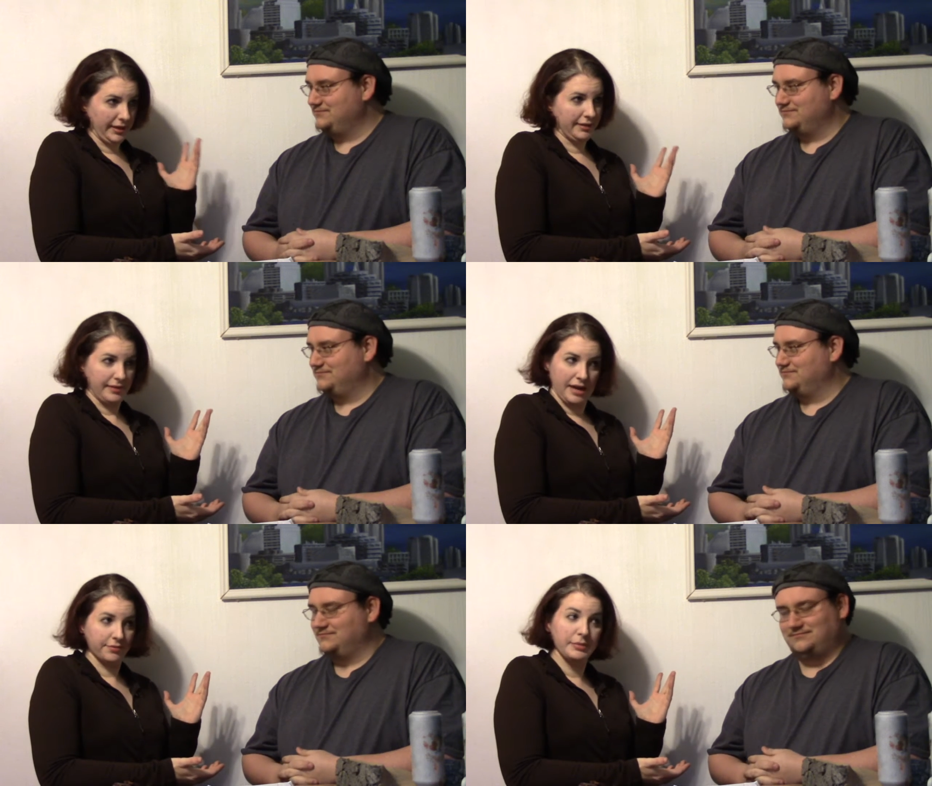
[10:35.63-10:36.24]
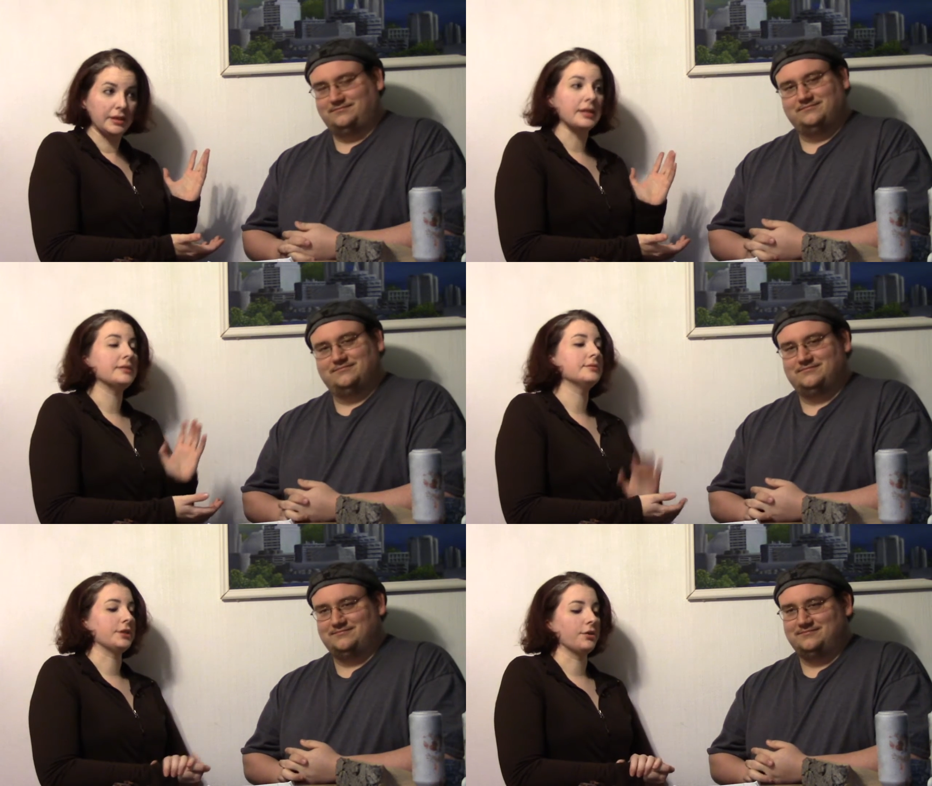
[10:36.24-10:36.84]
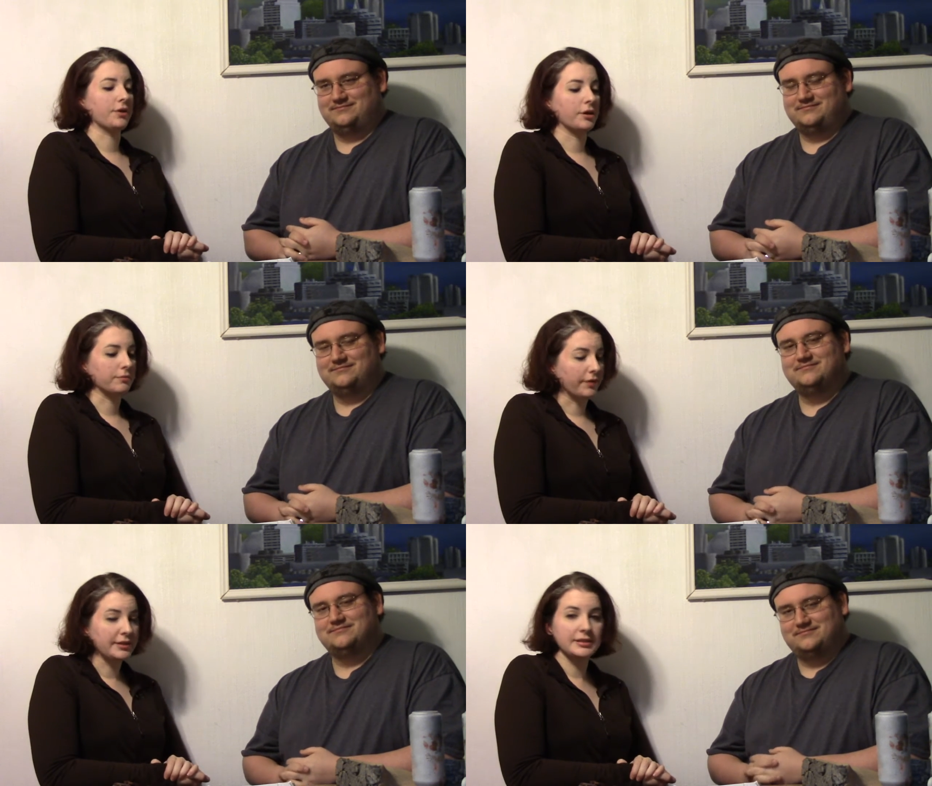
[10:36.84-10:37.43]
Speaker 1: at half a million. So
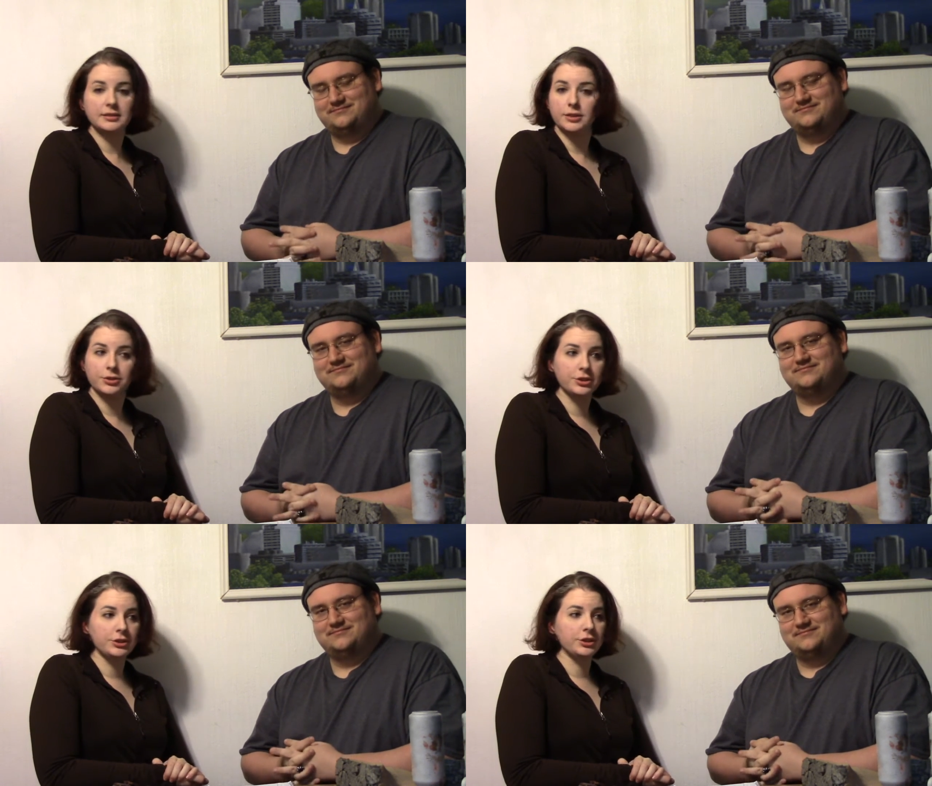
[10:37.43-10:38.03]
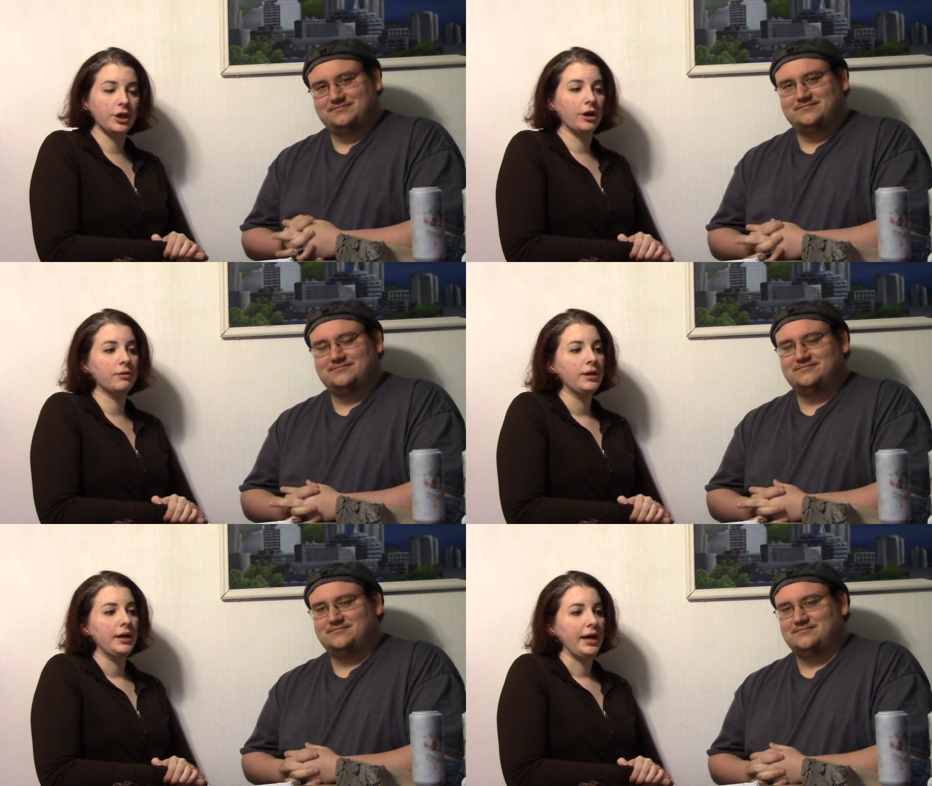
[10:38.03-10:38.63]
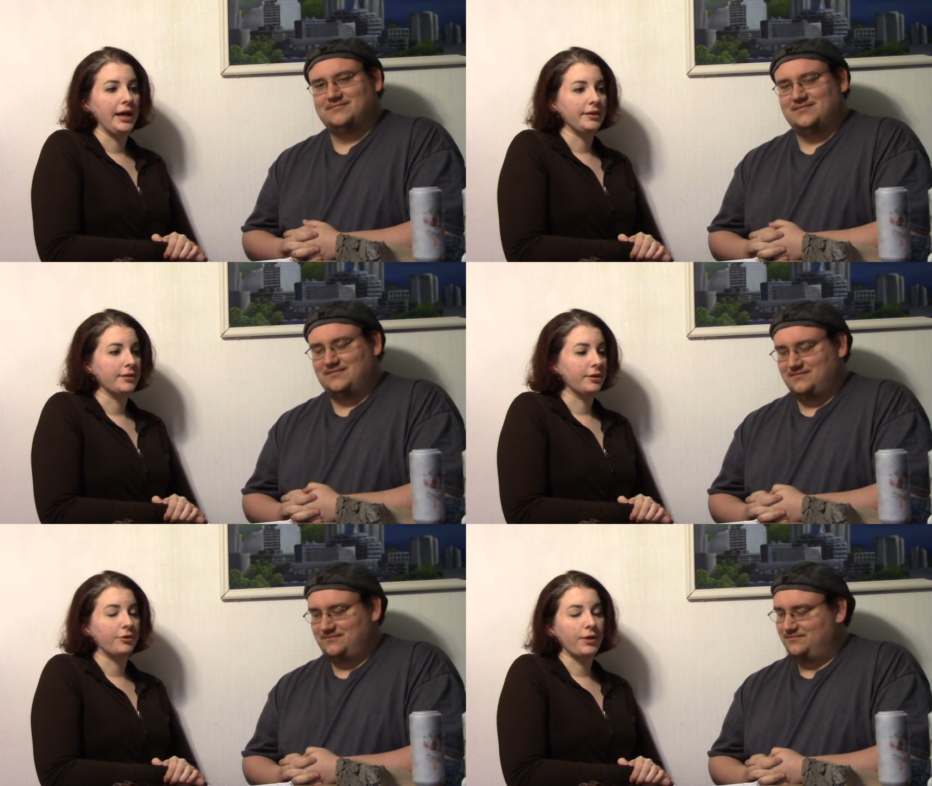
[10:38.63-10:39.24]
they're funded. They're good to go, and
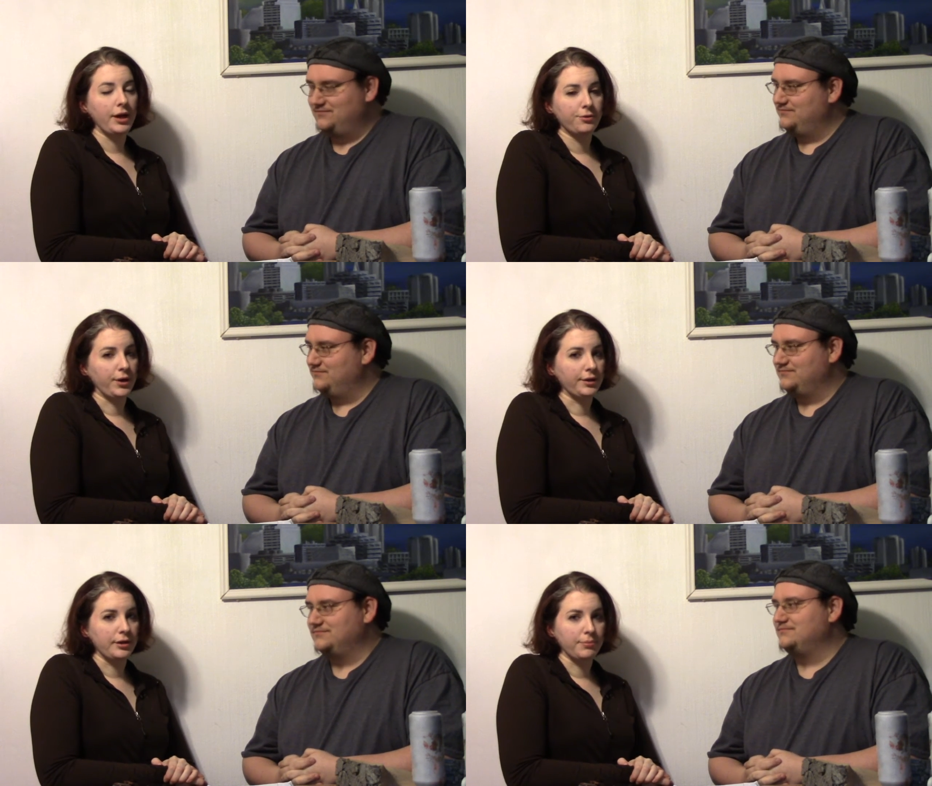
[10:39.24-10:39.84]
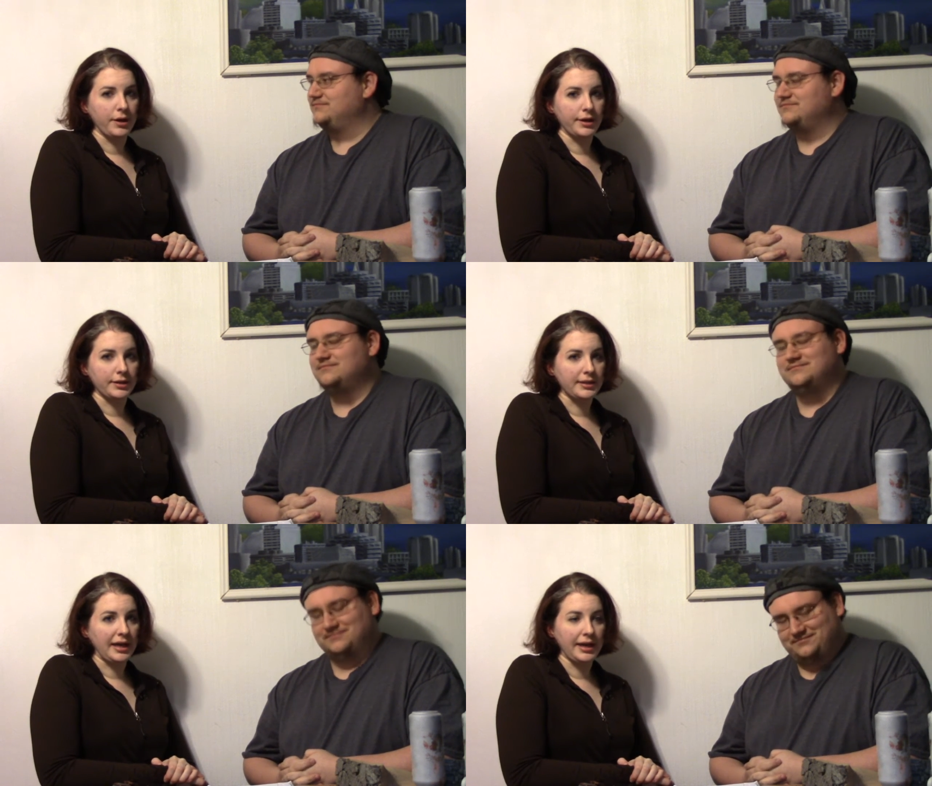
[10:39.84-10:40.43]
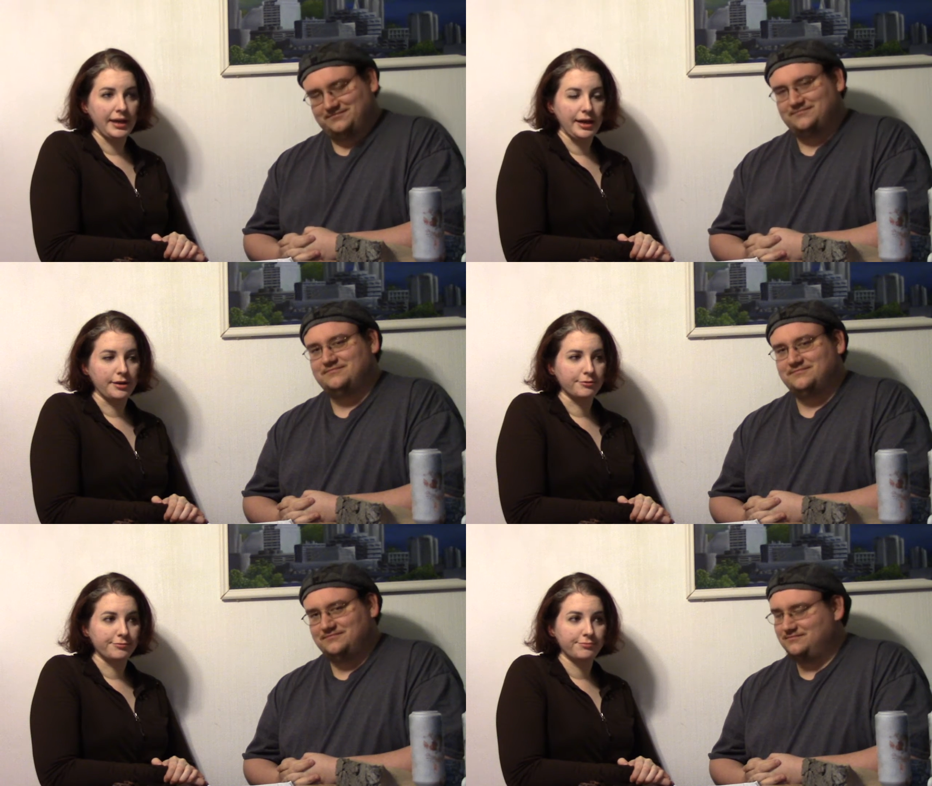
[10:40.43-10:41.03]
they're great quality product. I mm-hmm.
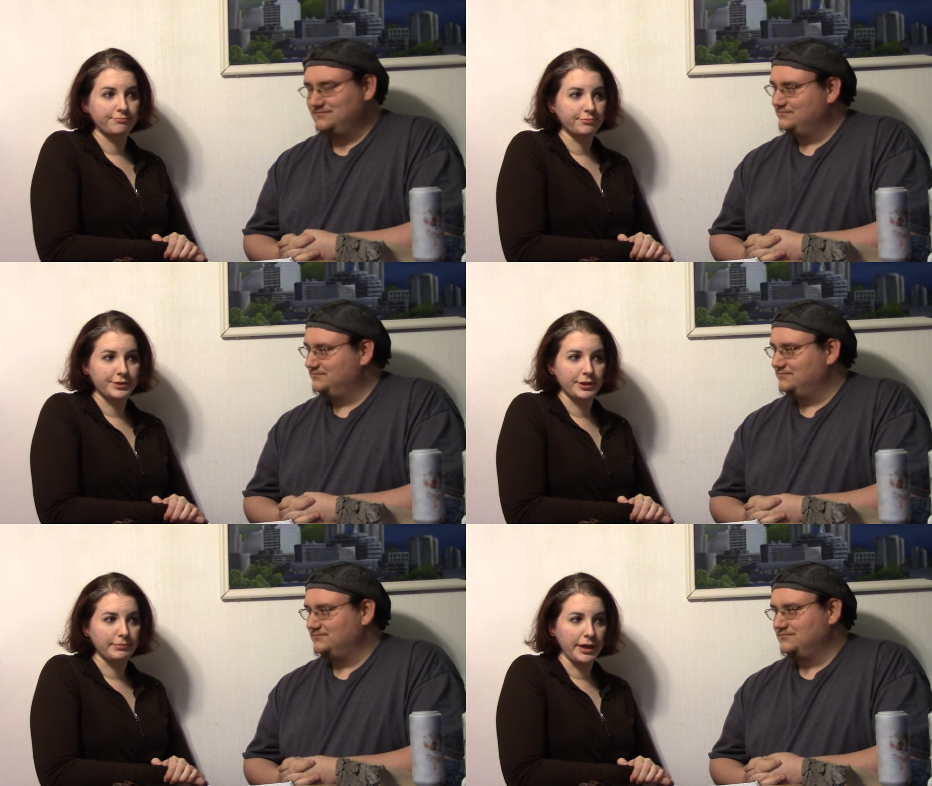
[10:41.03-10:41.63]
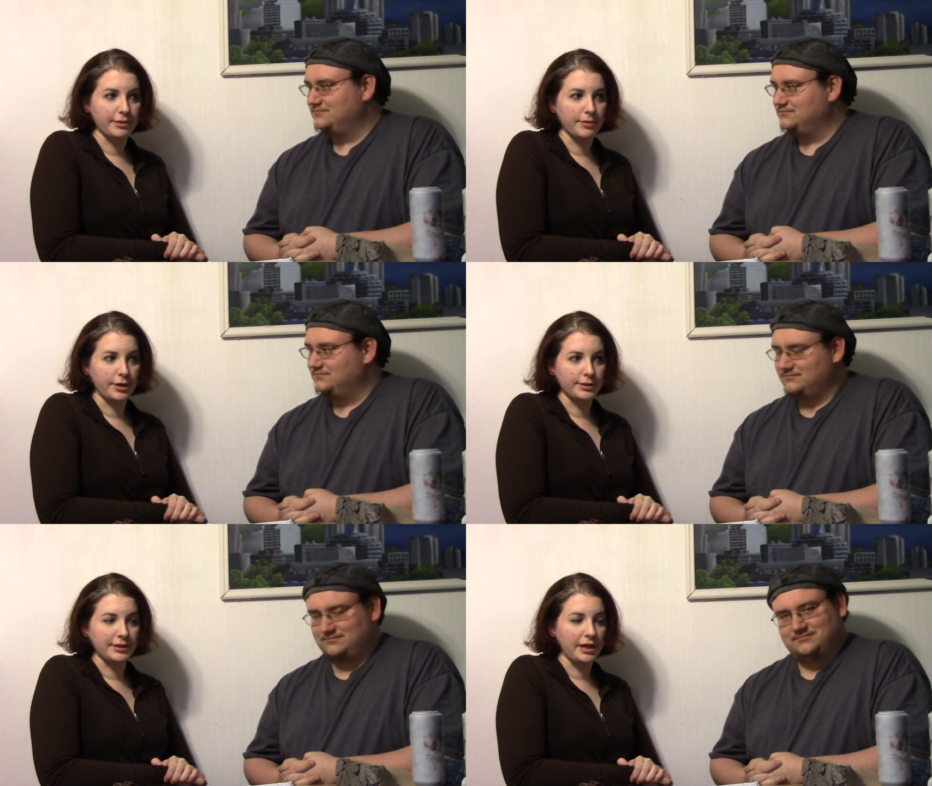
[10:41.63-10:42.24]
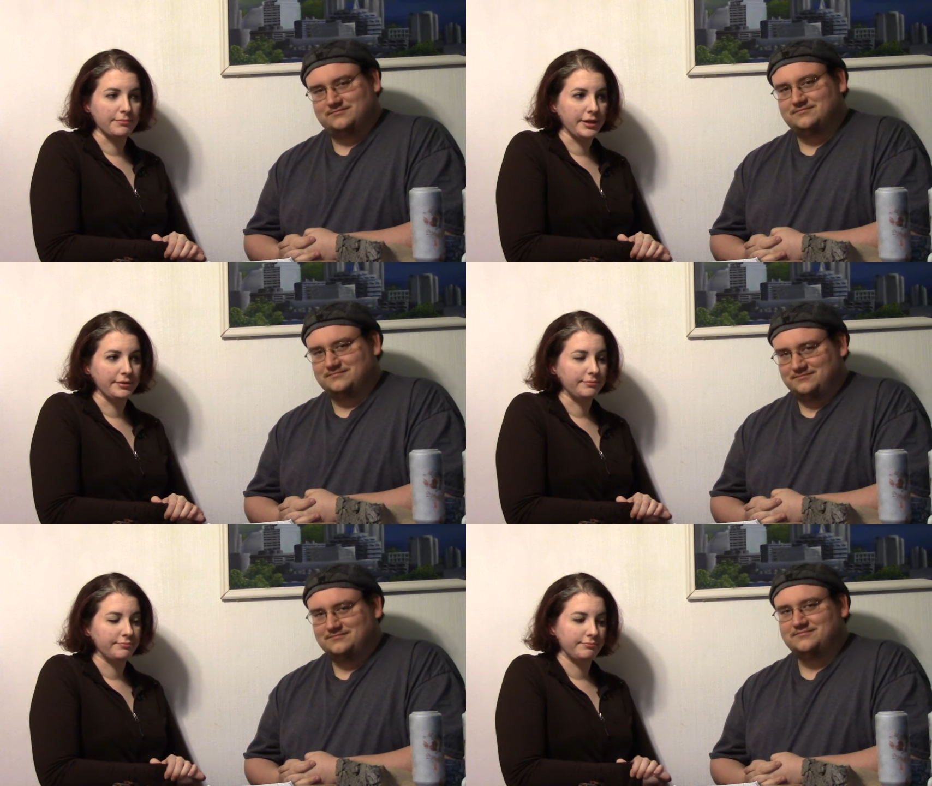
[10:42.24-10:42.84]
have stood by them all the time,
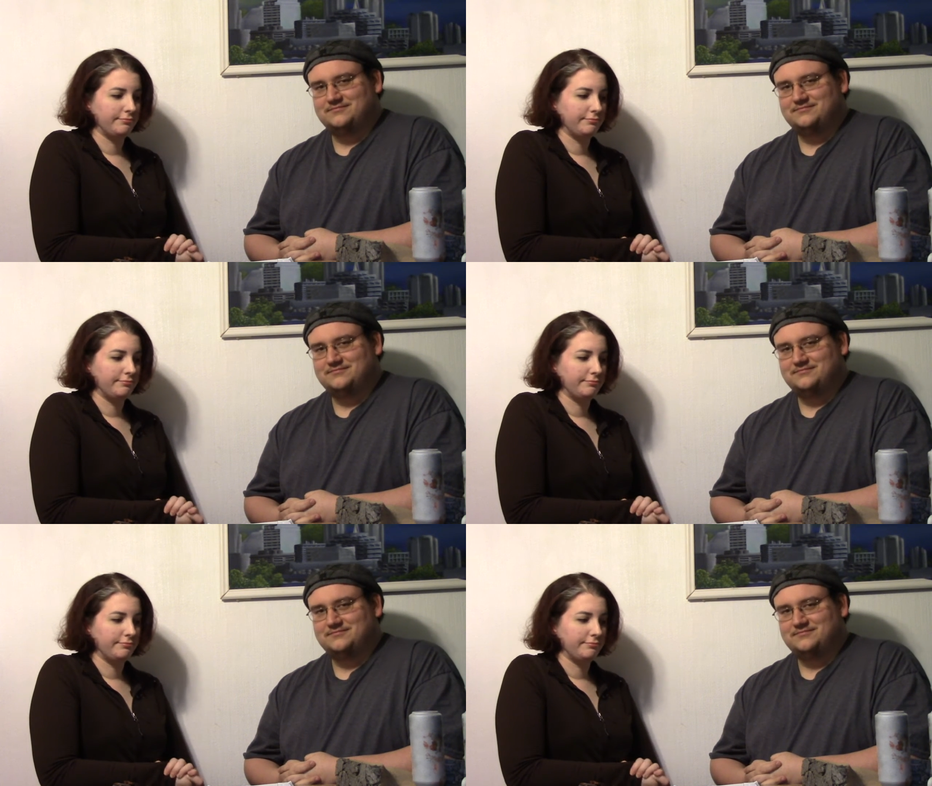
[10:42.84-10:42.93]
and